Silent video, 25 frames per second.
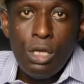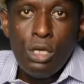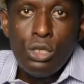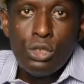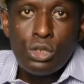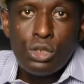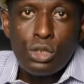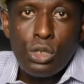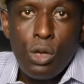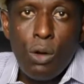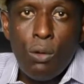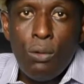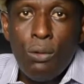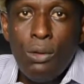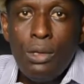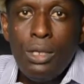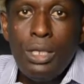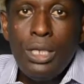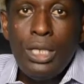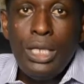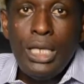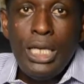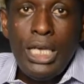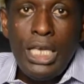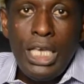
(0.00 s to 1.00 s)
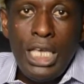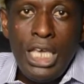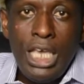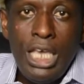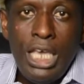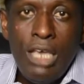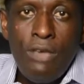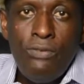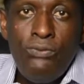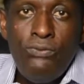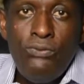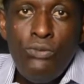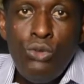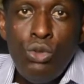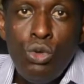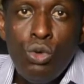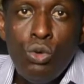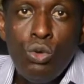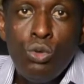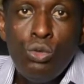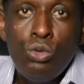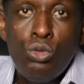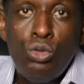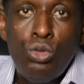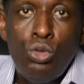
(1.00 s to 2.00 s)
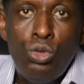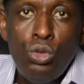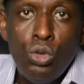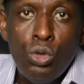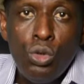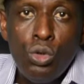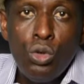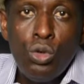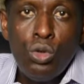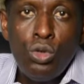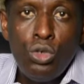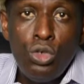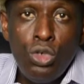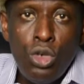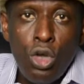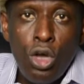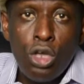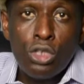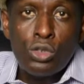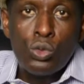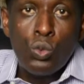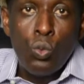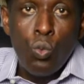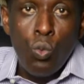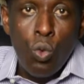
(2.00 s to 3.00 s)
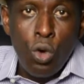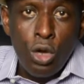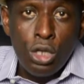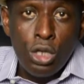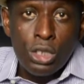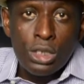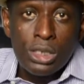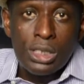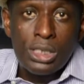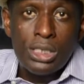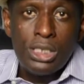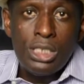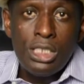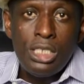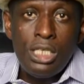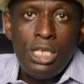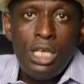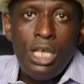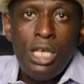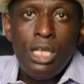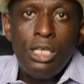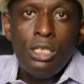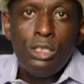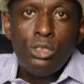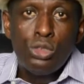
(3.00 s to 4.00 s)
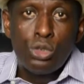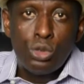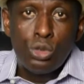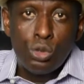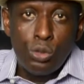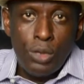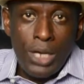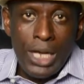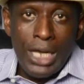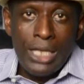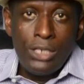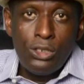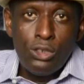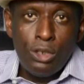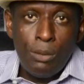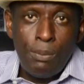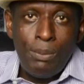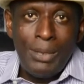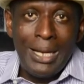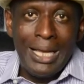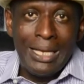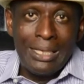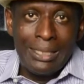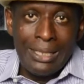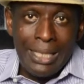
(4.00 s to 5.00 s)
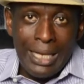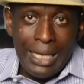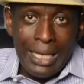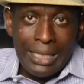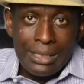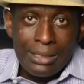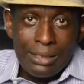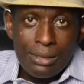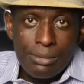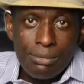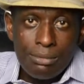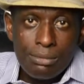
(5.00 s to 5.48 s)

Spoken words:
So, if you do not want to end up like that,